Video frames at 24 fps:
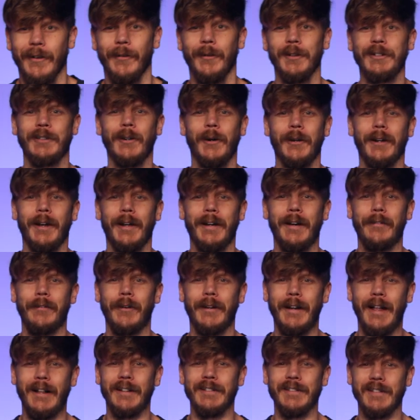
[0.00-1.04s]
What's going on,
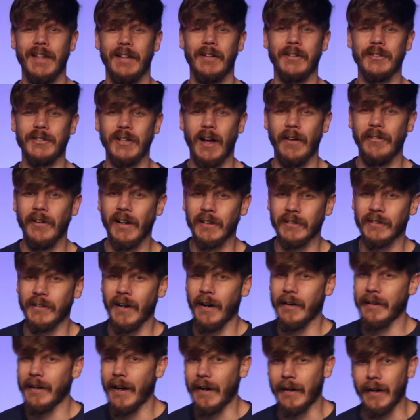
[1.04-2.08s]
everyone? Alexander,
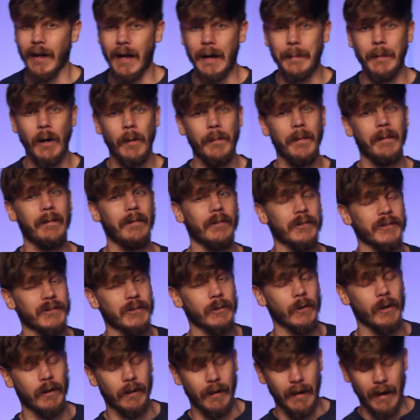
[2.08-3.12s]
jawfoxphotography.com. Hope everyone's
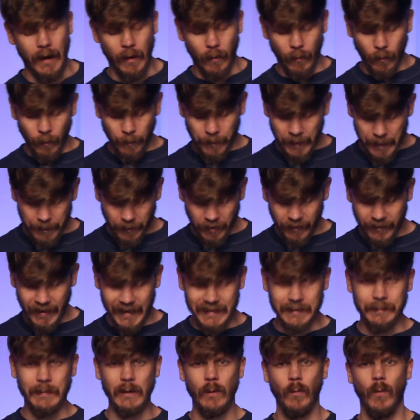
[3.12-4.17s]
doing all right. People have
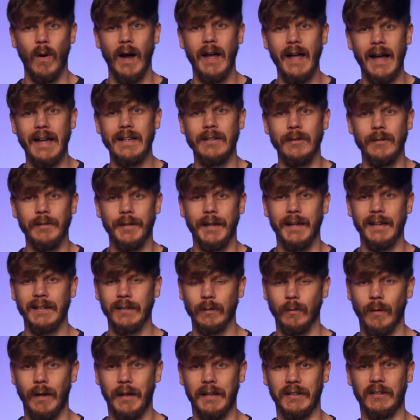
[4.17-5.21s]
asked me why I do
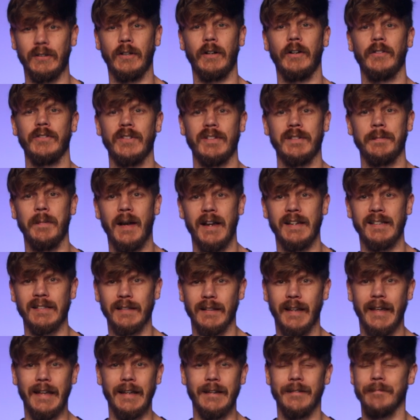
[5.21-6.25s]
this. Well, it serves as my
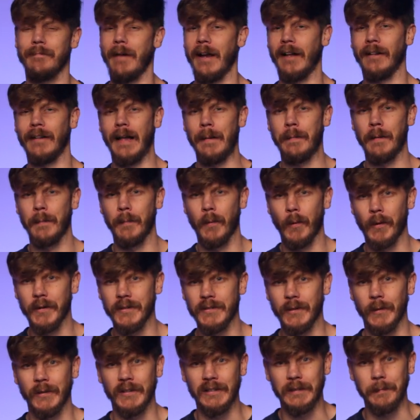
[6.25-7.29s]
slate, my clapperboard,
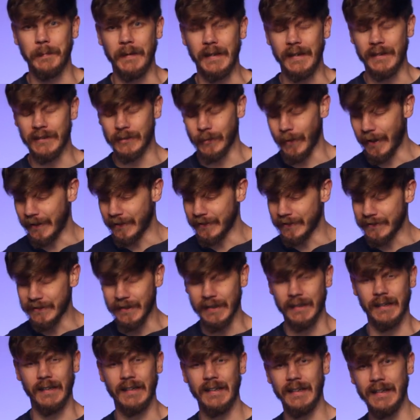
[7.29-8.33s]
so to speak, so I can sync